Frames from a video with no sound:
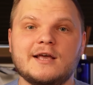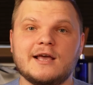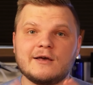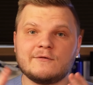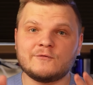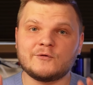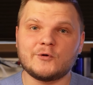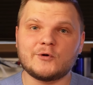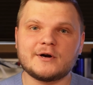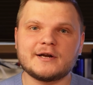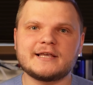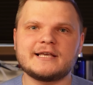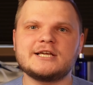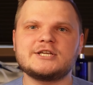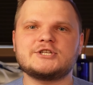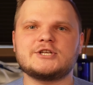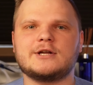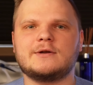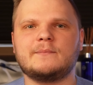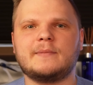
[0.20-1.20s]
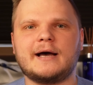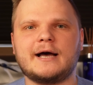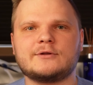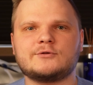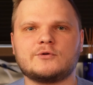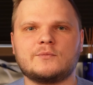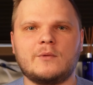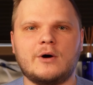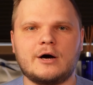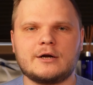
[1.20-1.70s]
If you're a kitchen and bath
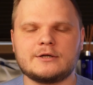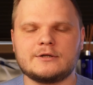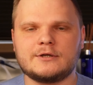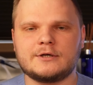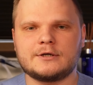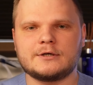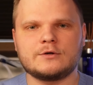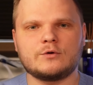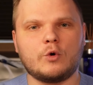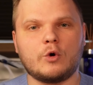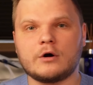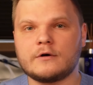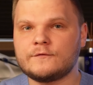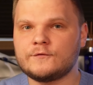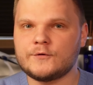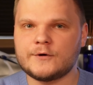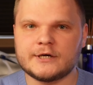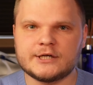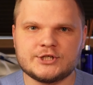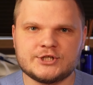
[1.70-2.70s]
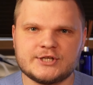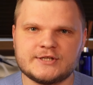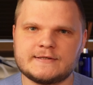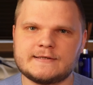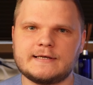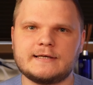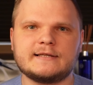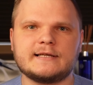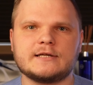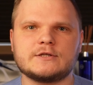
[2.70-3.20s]
remodeler, or if you're a
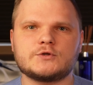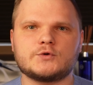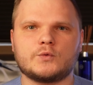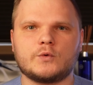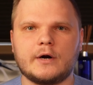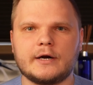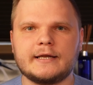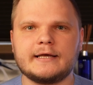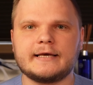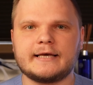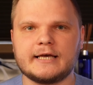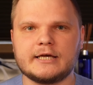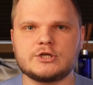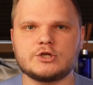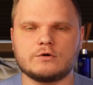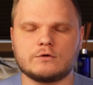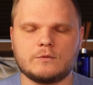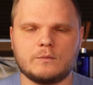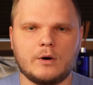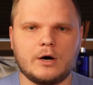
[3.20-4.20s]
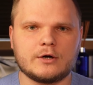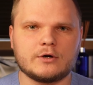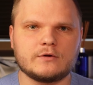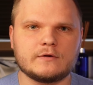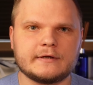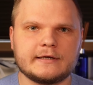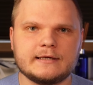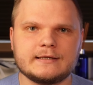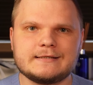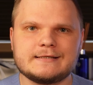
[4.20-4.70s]
GC that's running kitchen remodel
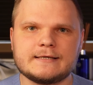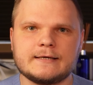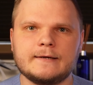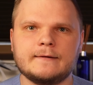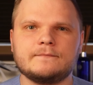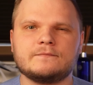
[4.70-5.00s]
leads,